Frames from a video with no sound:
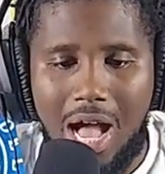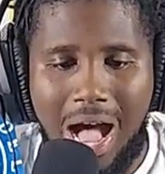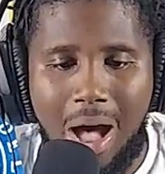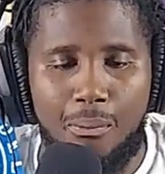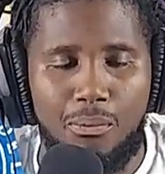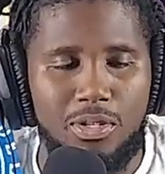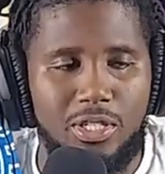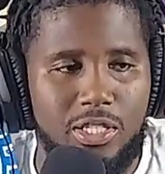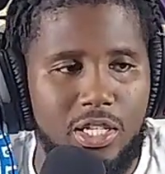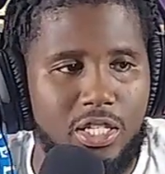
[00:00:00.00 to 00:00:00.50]

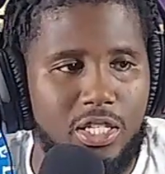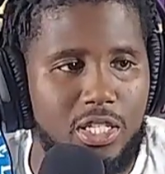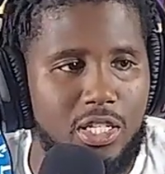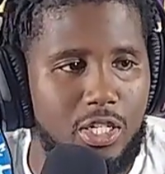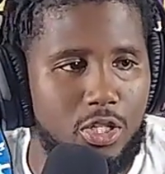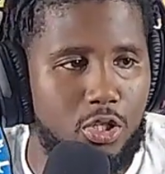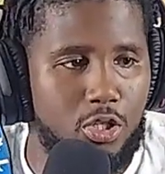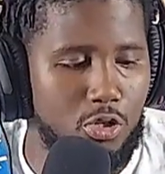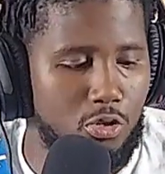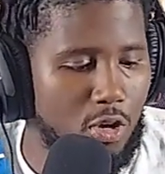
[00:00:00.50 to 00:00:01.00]
I was
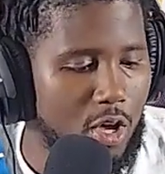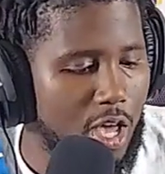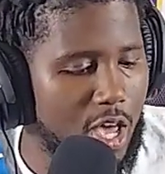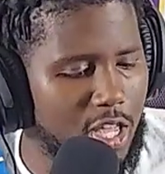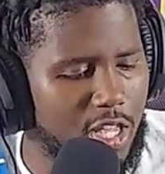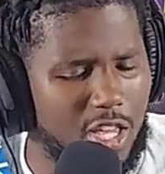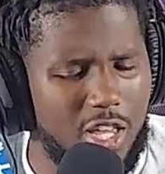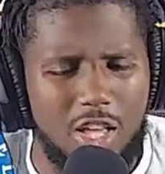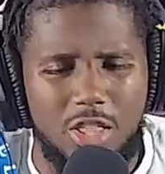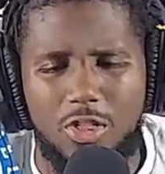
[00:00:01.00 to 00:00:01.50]
listening to.
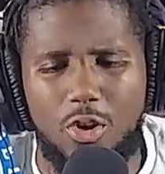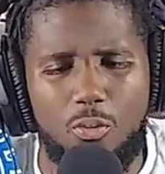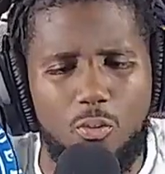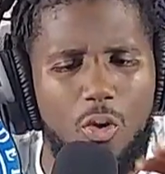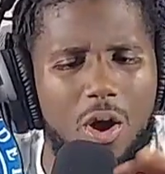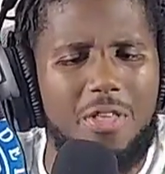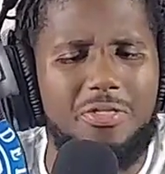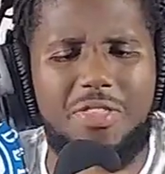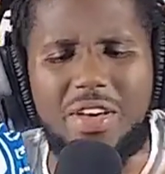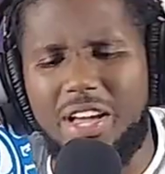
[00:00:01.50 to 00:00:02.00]
And the
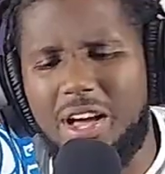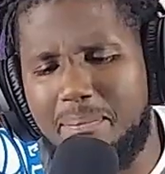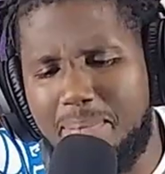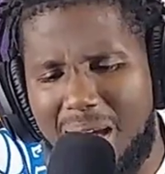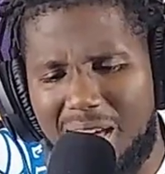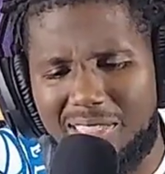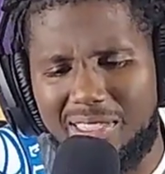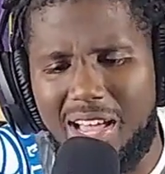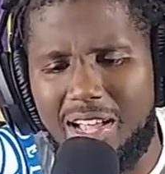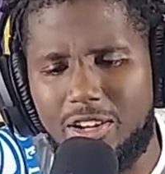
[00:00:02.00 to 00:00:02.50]
one thing
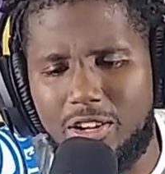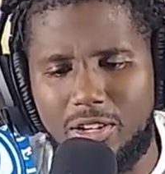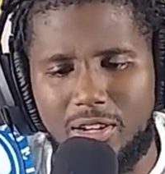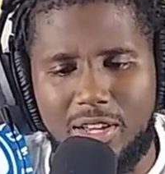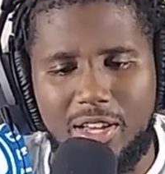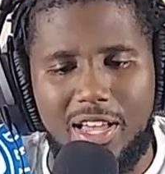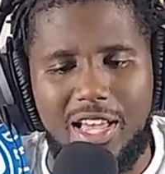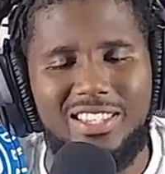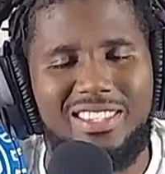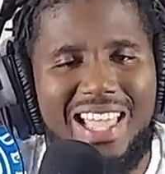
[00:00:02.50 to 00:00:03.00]
about
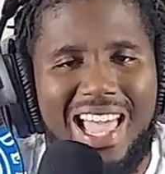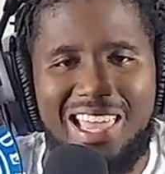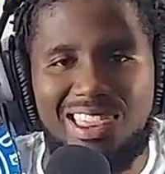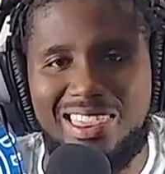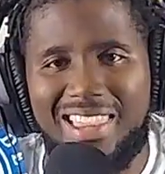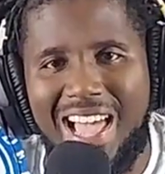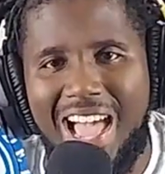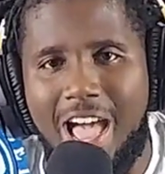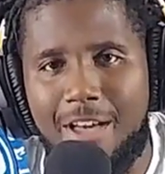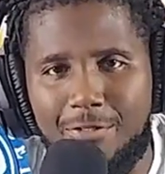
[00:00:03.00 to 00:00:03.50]
Leonard is that
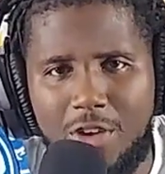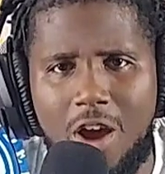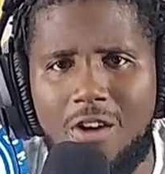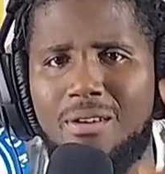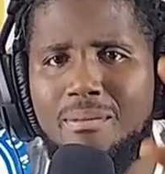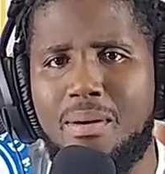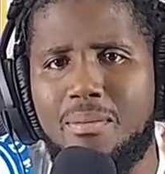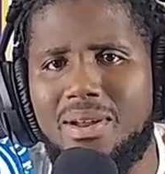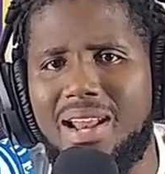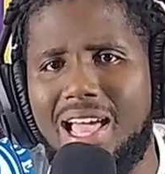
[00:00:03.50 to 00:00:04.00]
laugh. Y'all
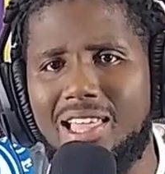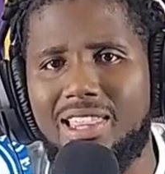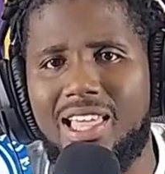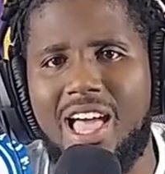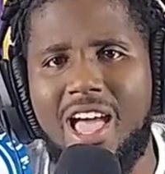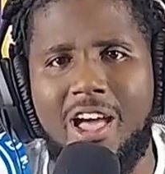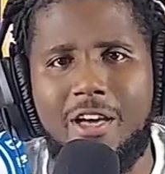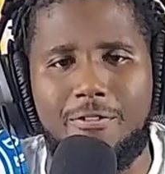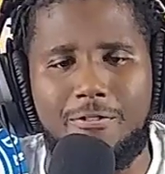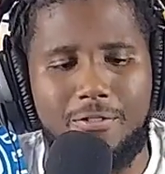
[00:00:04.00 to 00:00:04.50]
remember that
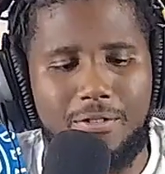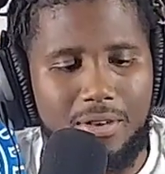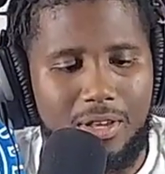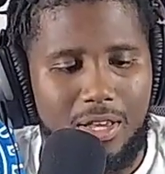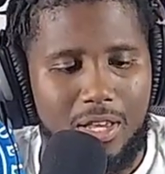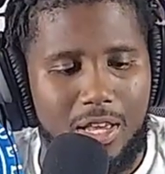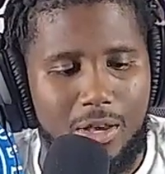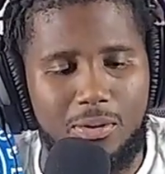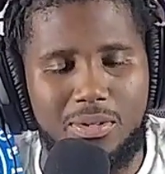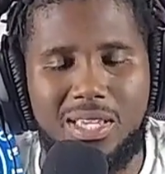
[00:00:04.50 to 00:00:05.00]
laugh?
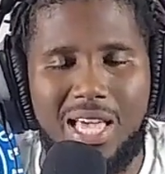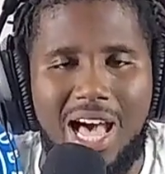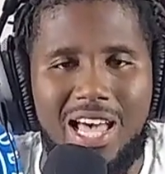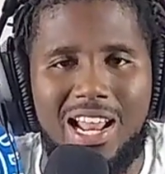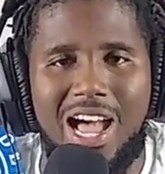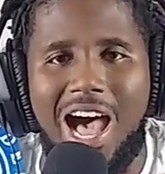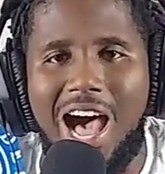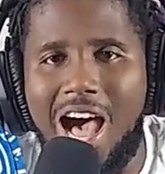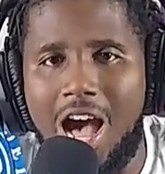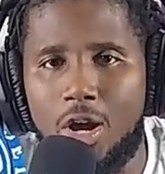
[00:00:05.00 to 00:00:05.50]
It was
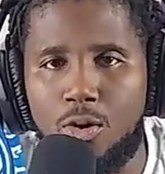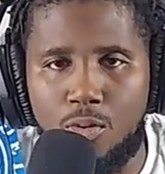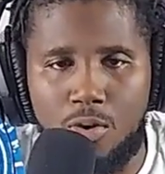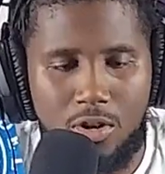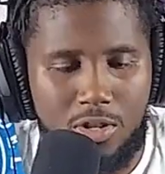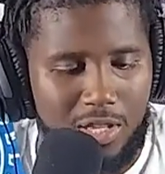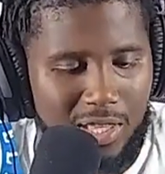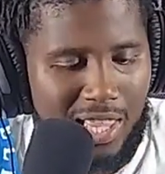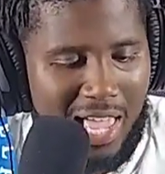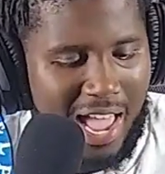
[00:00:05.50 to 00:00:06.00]
kind of
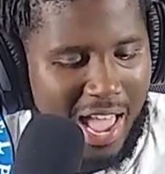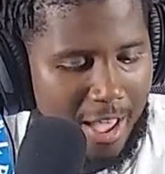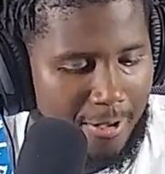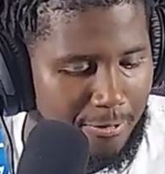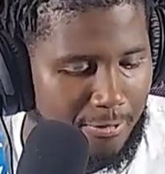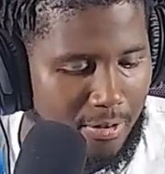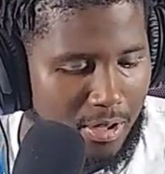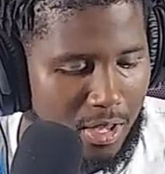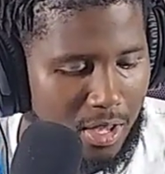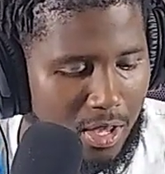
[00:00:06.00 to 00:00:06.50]
awkward, the
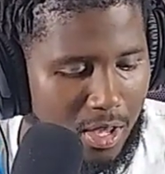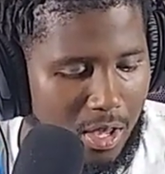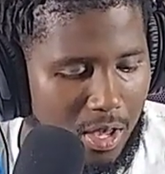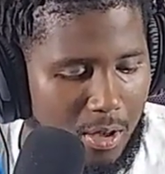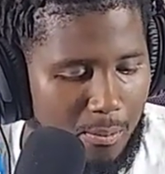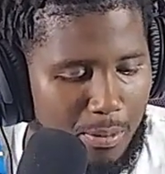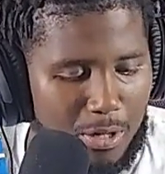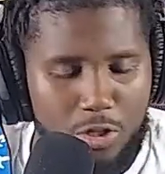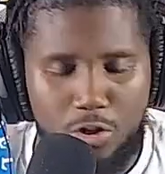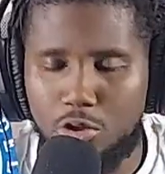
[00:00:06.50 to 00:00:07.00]
laugh.
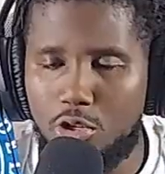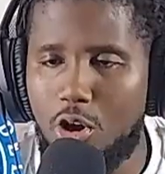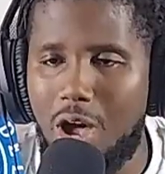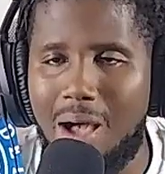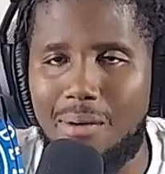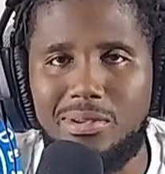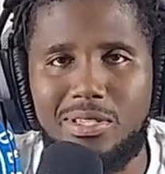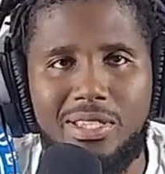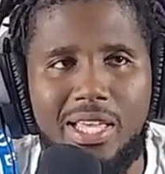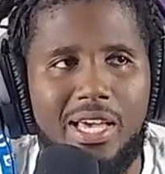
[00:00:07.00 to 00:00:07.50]
But you know,
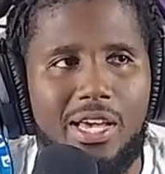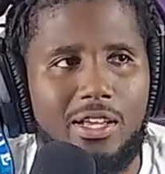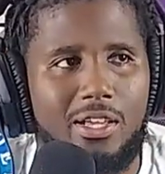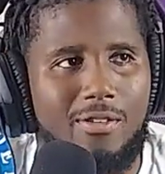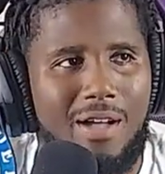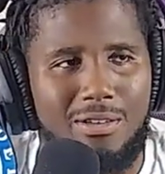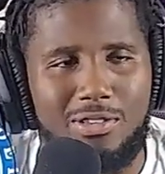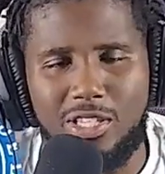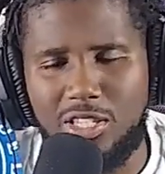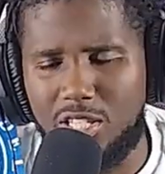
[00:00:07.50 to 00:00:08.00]
I was thinking,
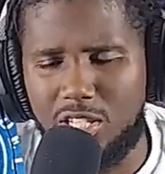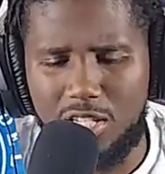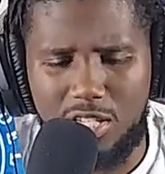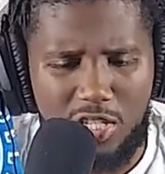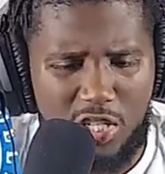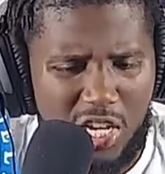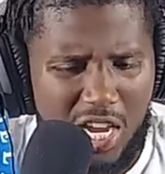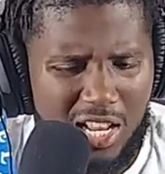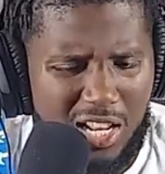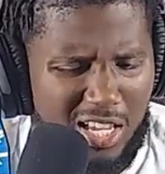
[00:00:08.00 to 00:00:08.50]
I was
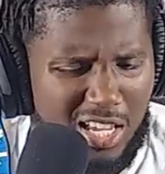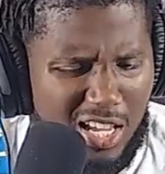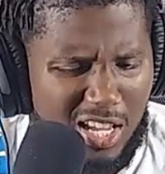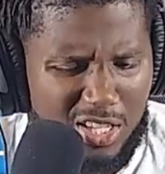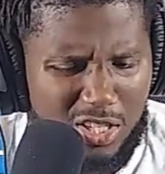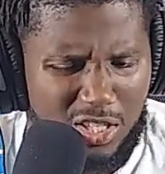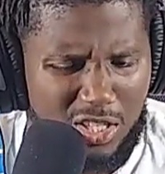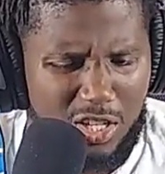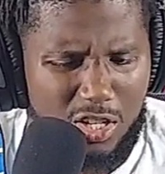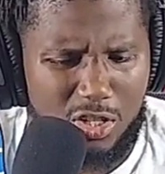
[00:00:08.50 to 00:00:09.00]
listening to
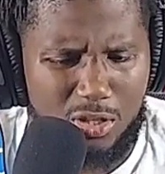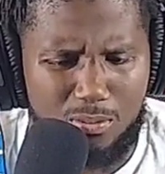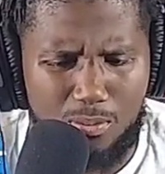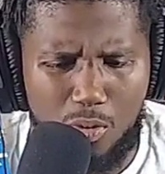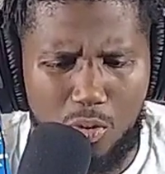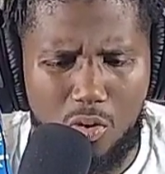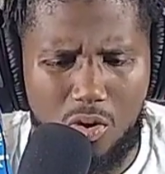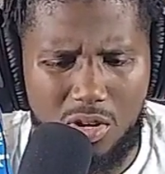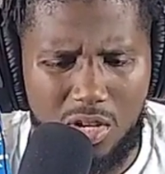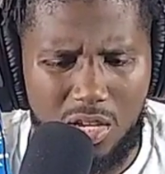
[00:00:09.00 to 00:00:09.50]
Jadakiss this
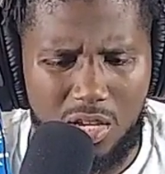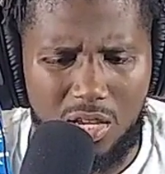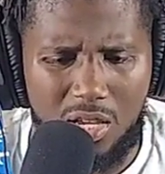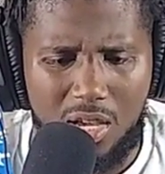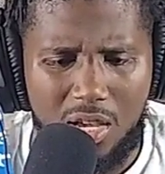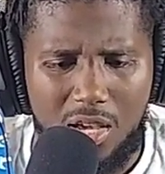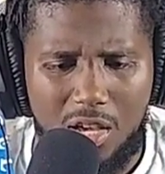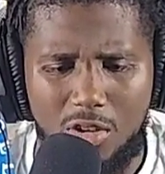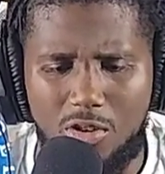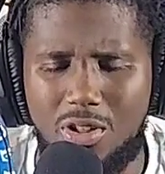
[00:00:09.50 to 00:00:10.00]

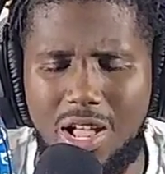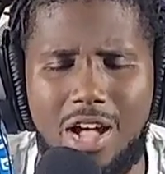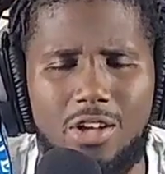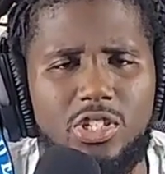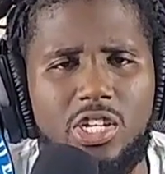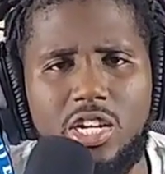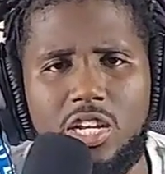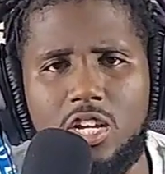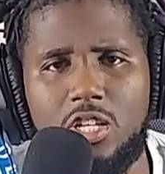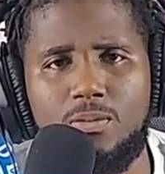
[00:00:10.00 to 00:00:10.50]
morning. You know how
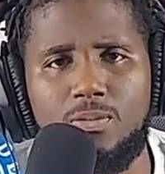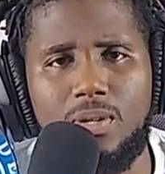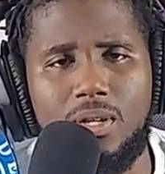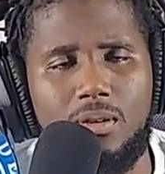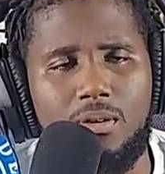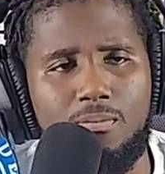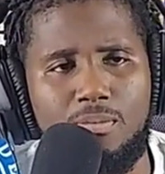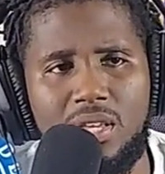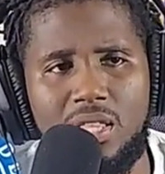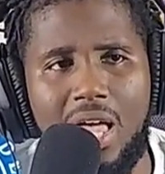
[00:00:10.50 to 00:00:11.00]

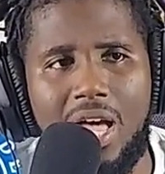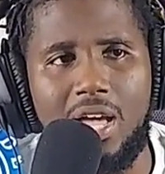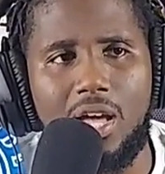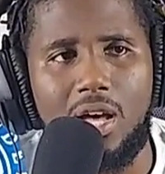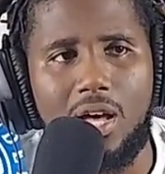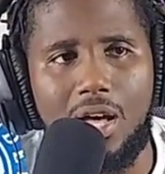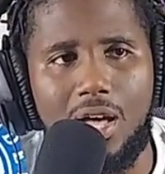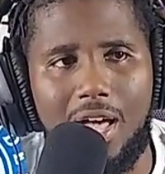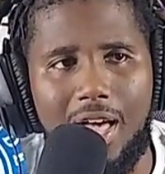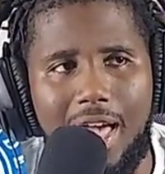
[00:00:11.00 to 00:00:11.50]
Jadakiss be like,
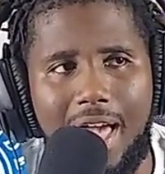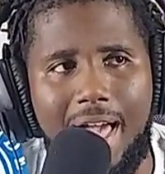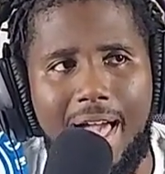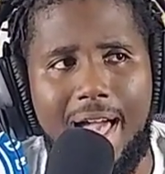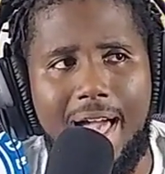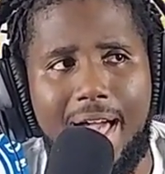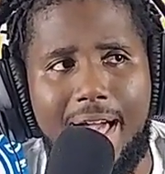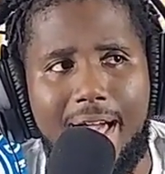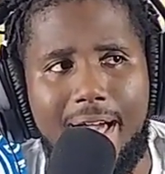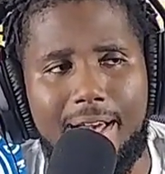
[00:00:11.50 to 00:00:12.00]

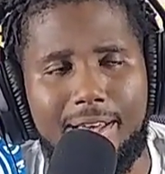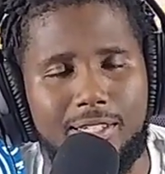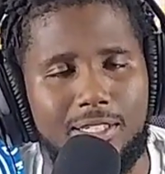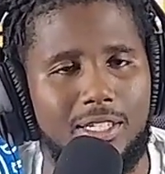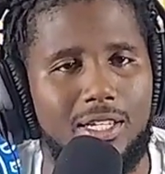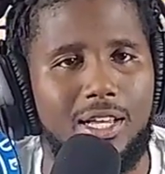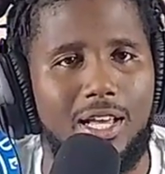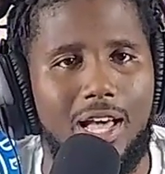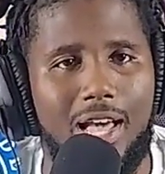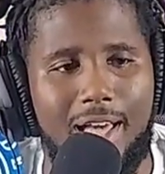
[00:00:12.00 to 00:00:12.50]
ha!
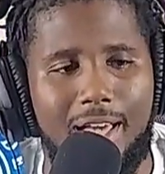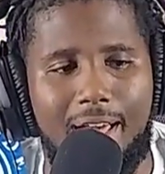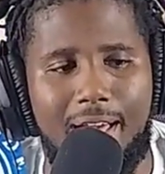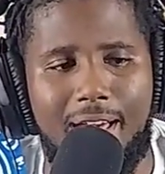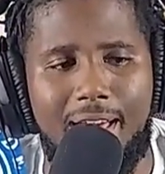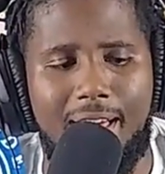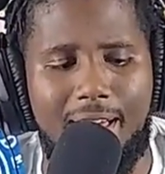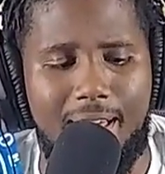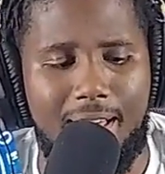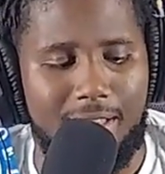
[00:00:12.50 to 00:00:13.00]

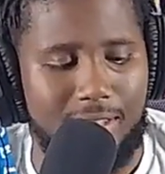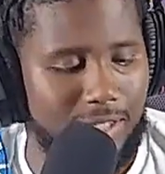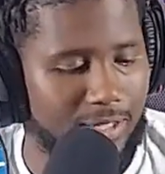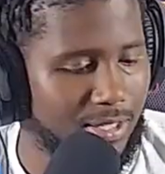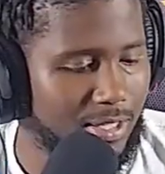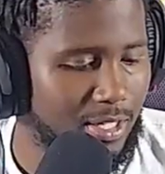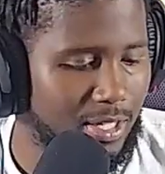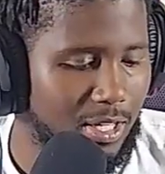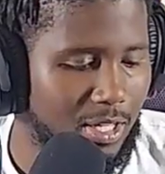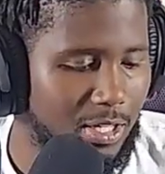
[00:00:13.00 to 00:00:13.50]
You
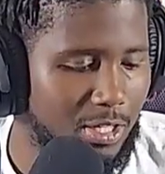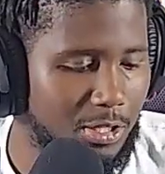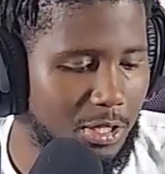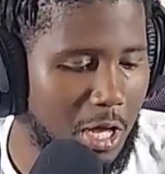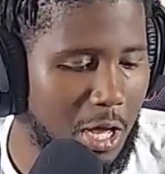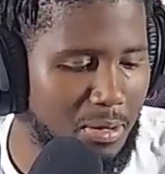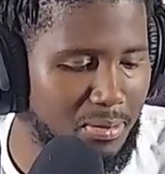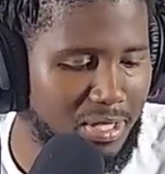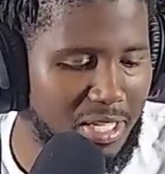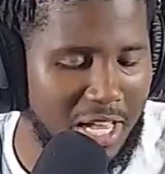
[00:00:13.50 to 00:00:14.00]

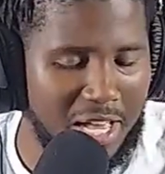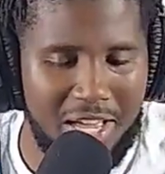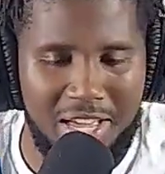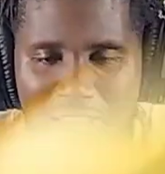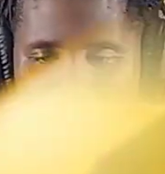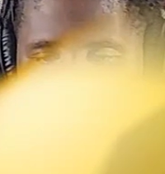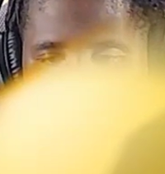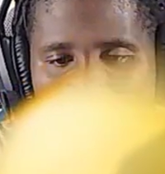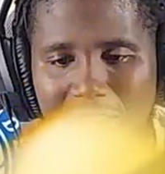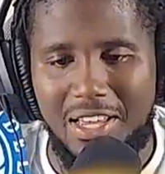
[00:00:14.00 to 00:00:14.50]
know what I'm
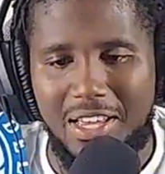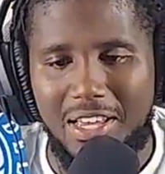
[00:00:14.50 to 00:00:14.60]
saying?